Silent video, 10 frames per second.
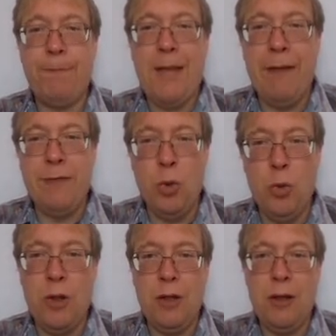I have to
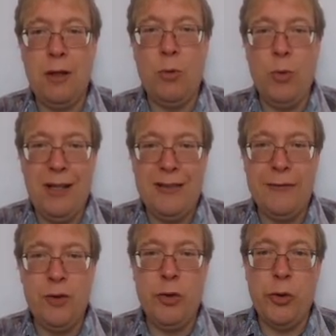look
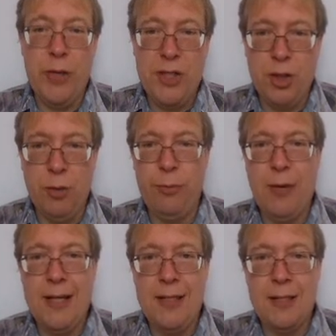relative to the original
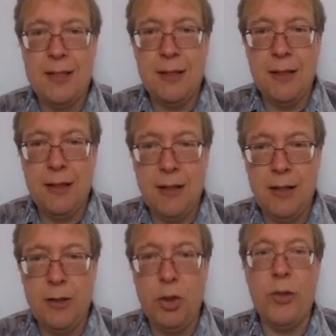price,
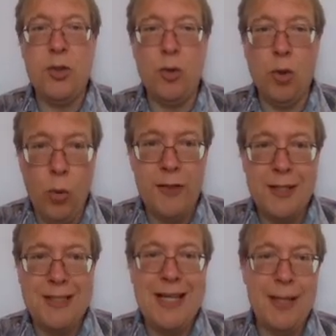the original
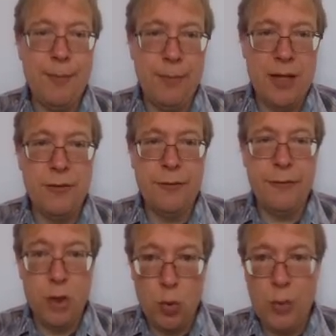quantity at the price of
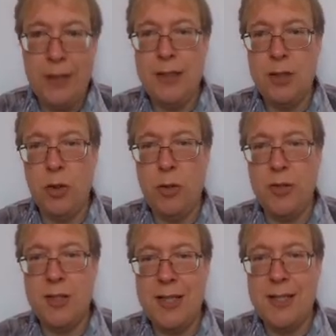20, so that
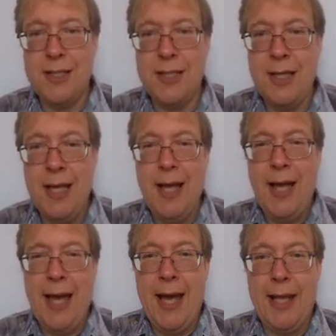was 60.
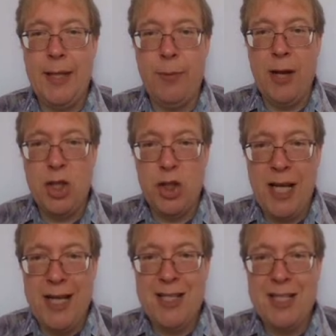And the price
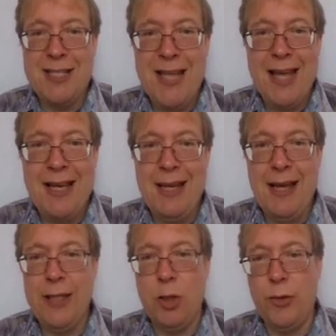change is 10,
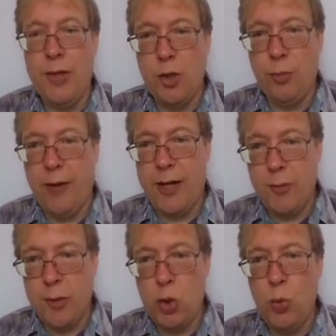and the original price
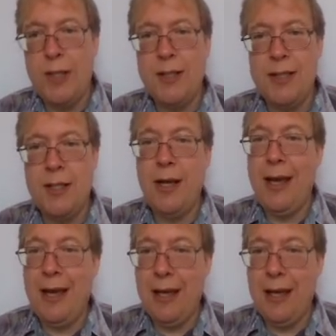was 20.